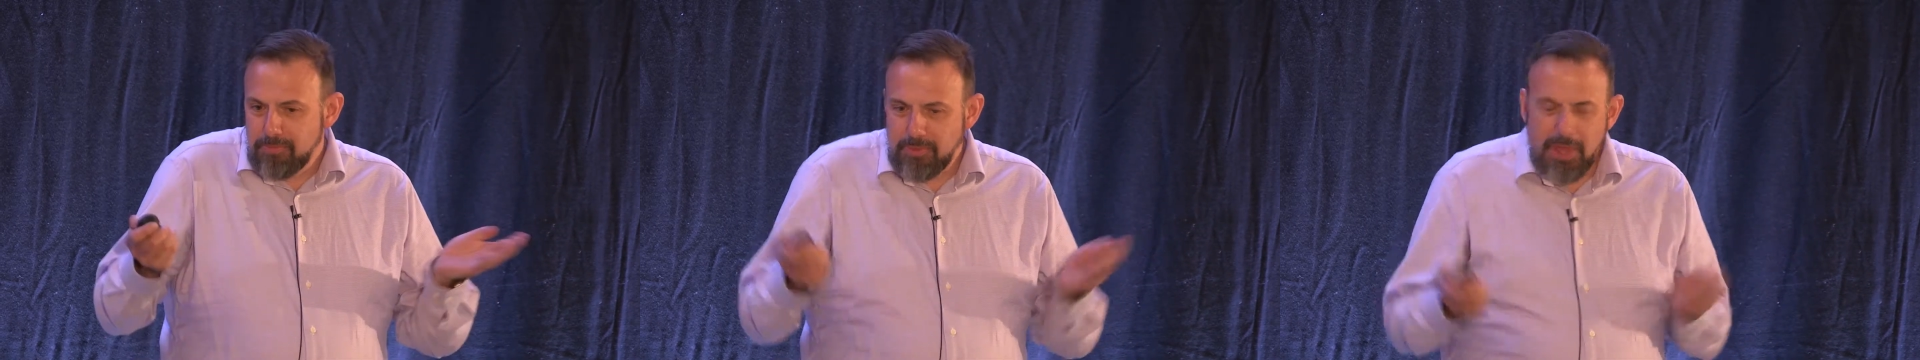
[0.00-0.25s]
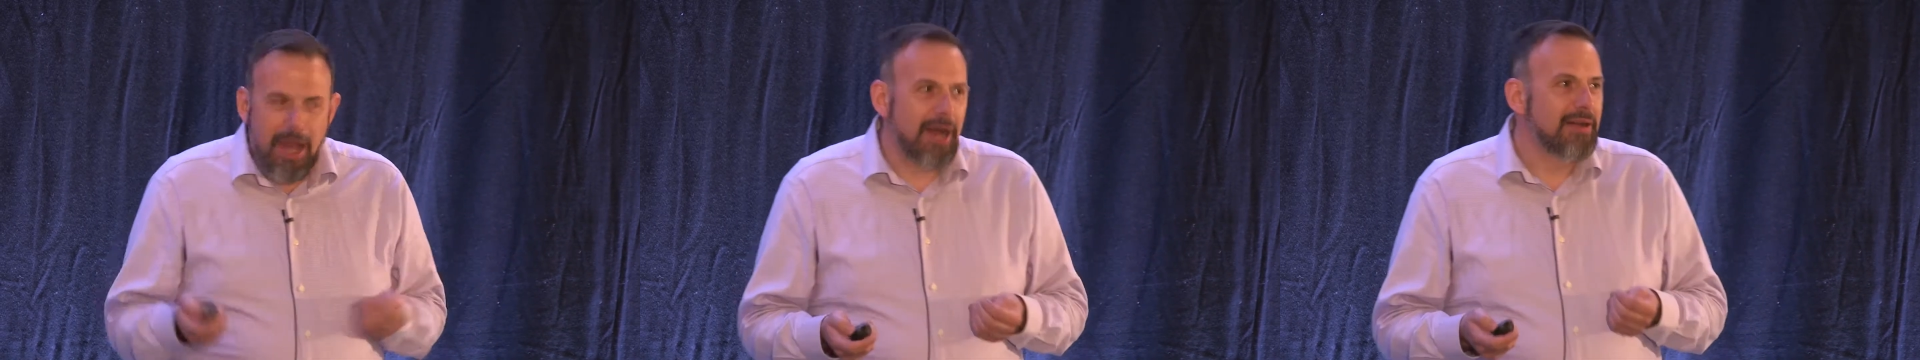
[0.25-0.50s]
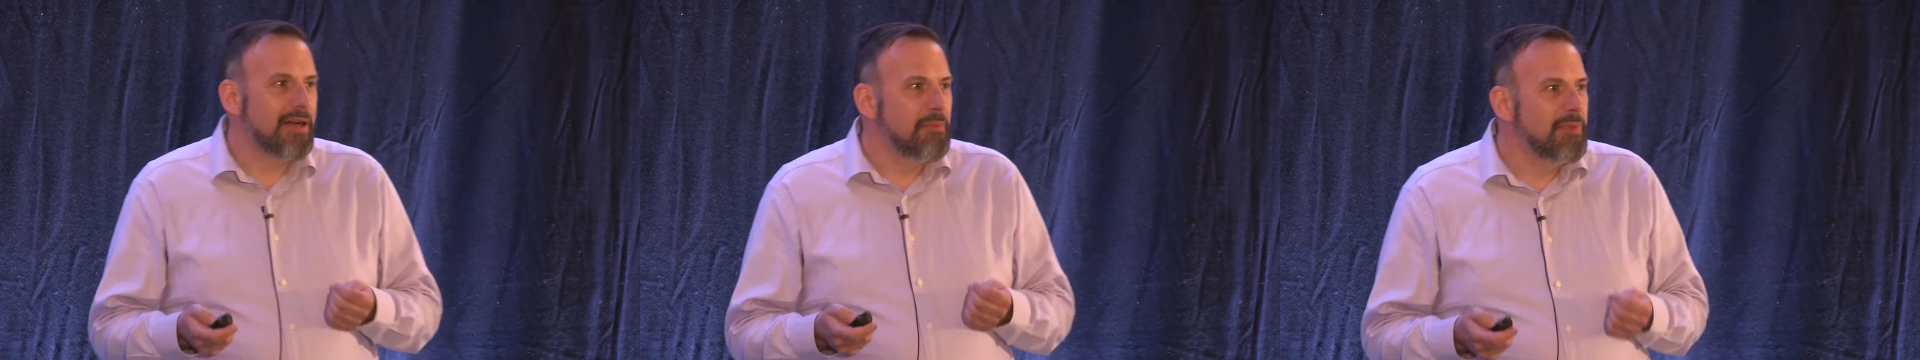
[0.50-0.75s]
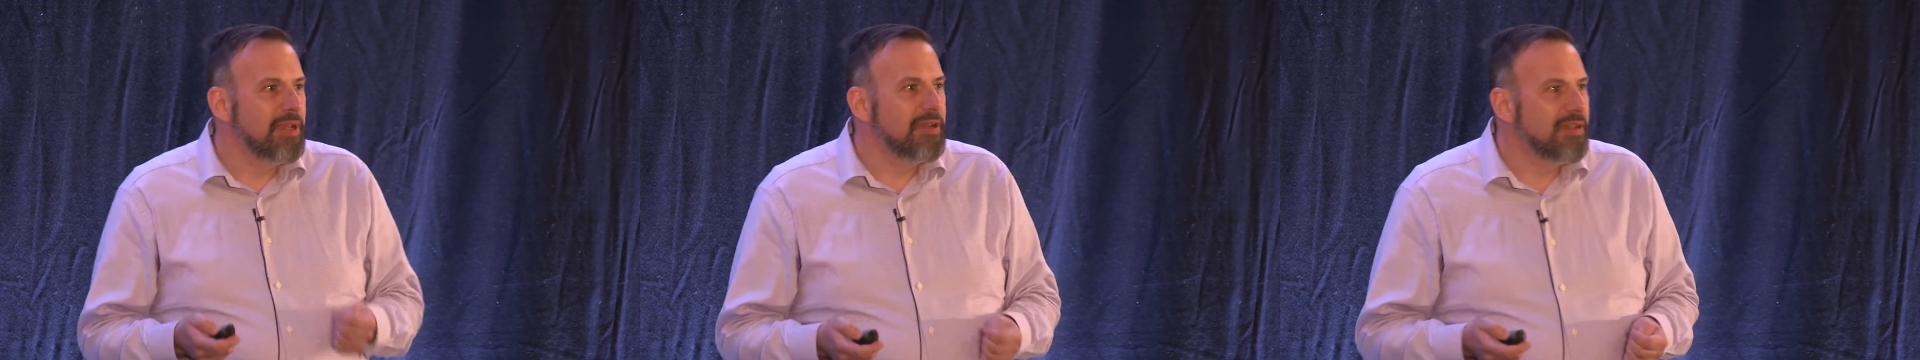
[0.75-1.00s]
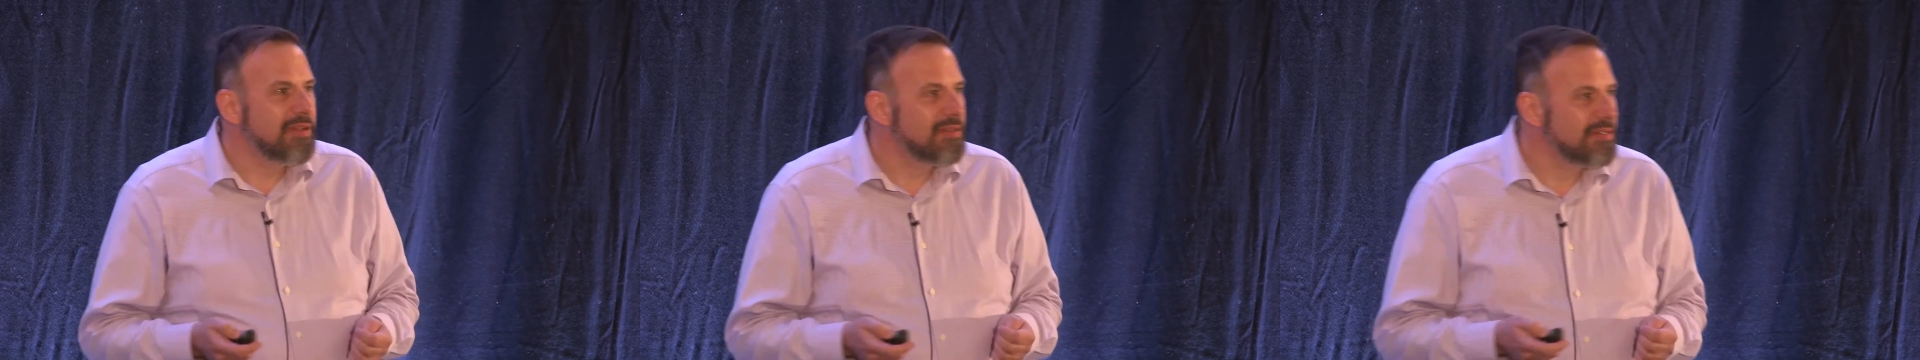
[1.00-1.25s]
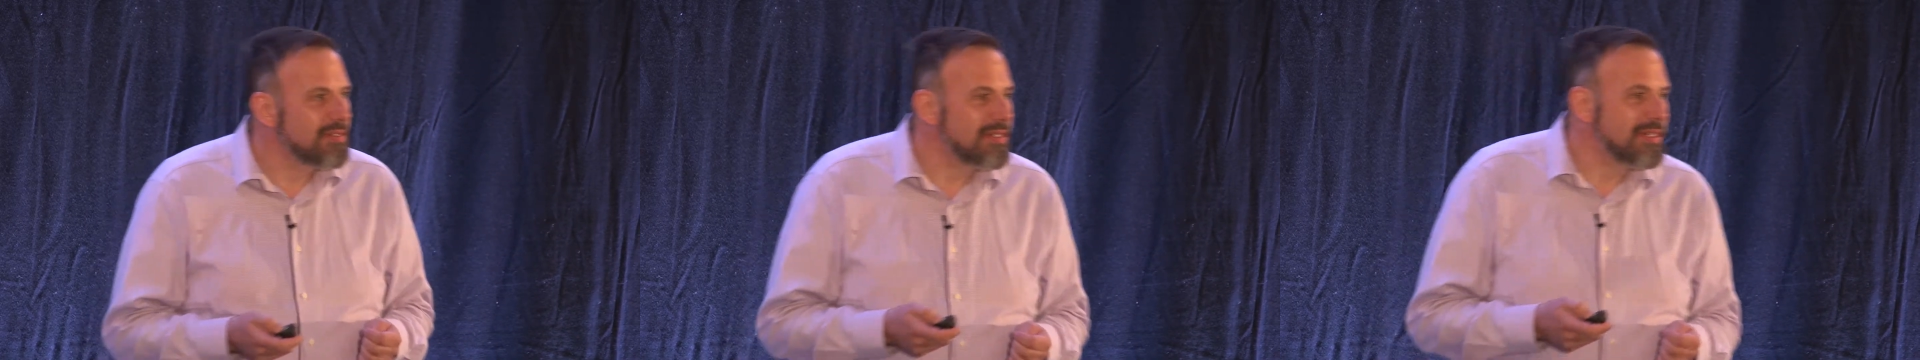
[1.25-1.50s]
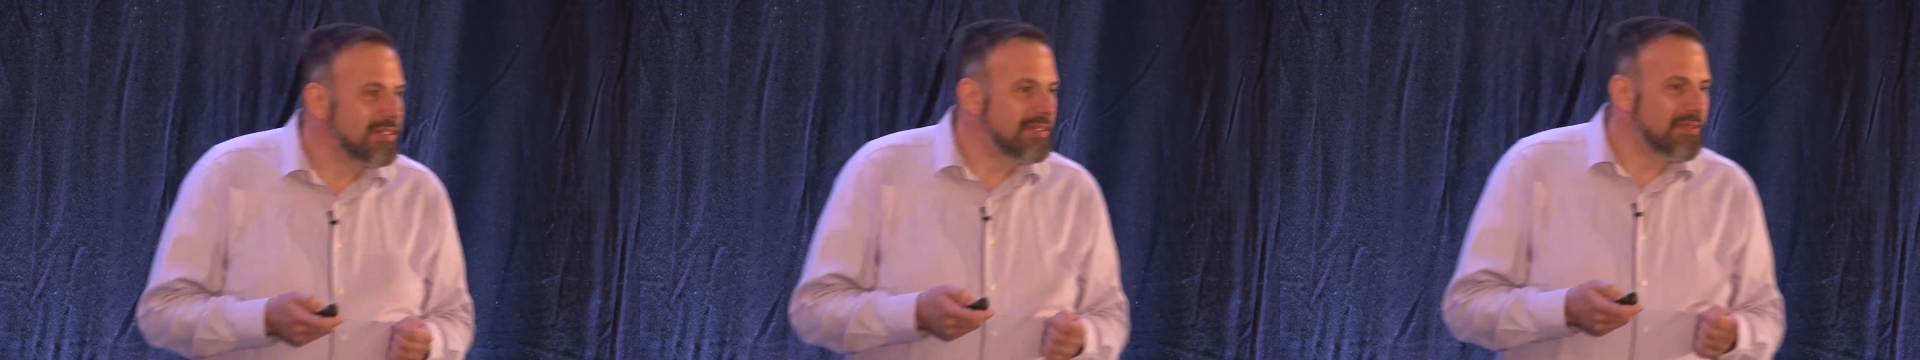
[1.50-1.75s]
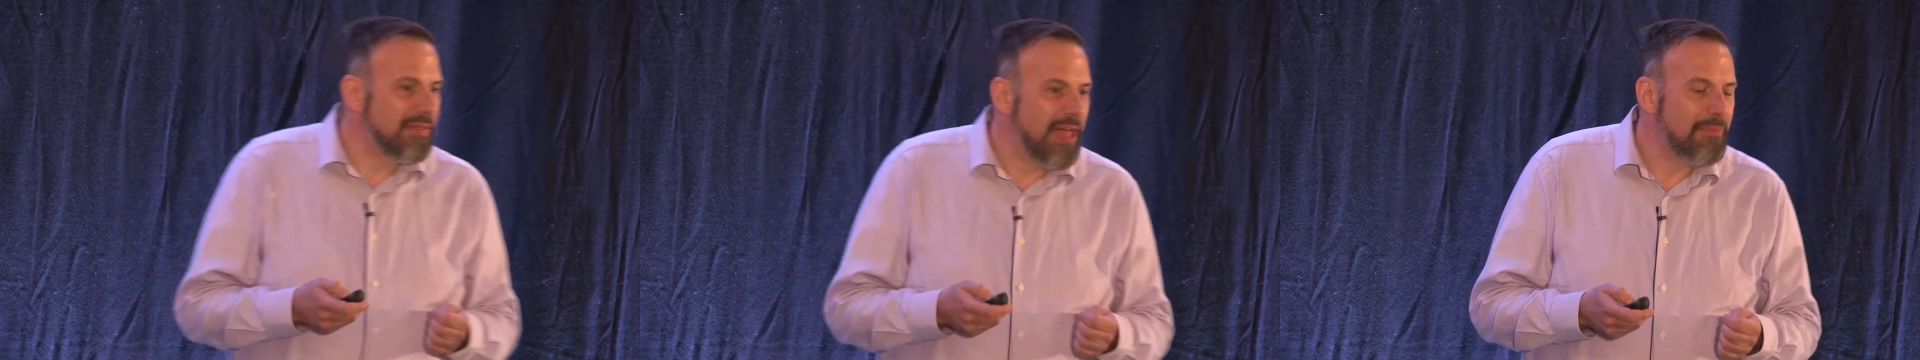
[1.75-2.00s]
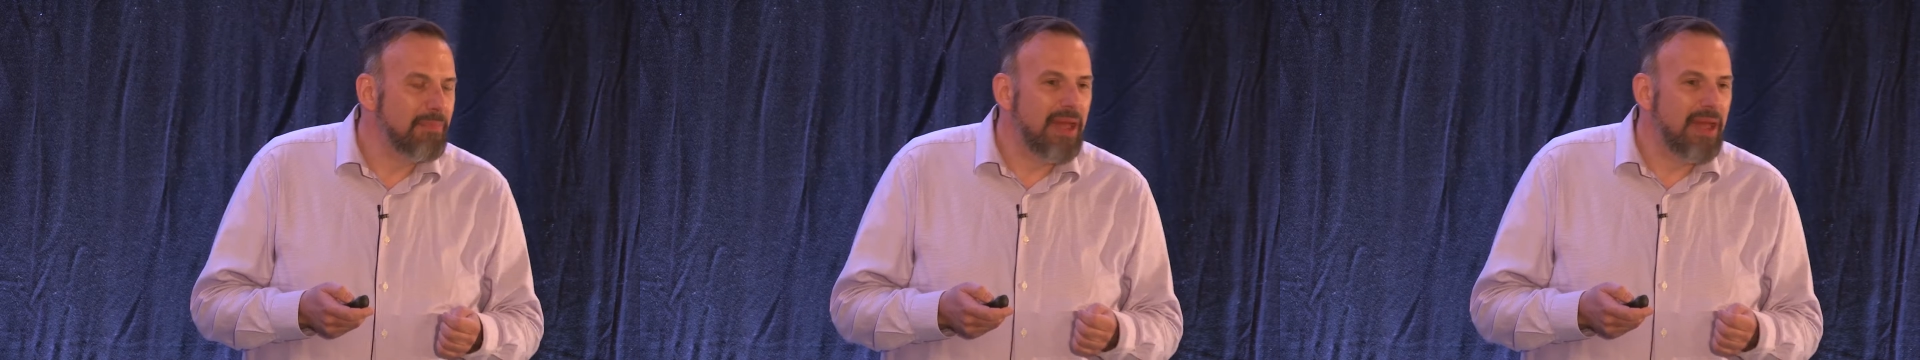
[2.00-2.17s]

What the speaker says: yeah, I mean, that